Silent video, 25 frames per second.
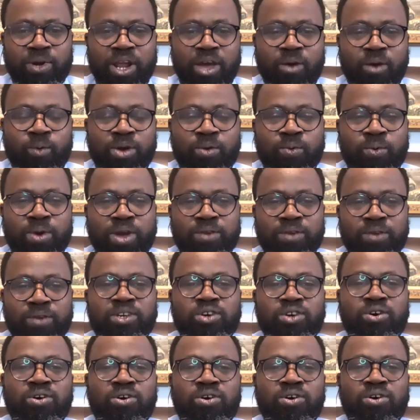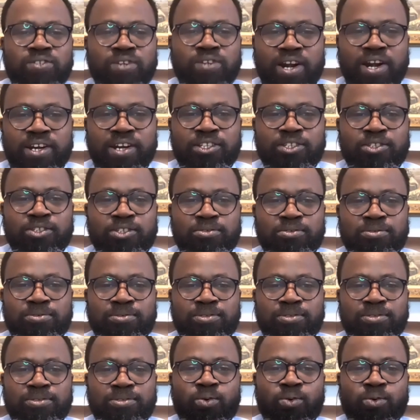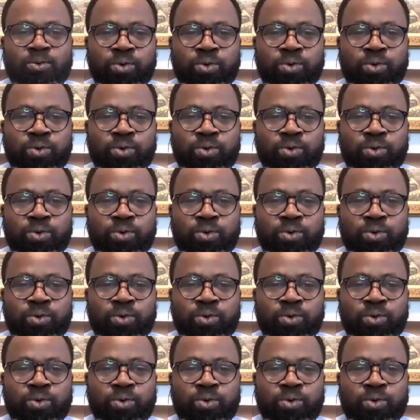But now when we are doing contrary to the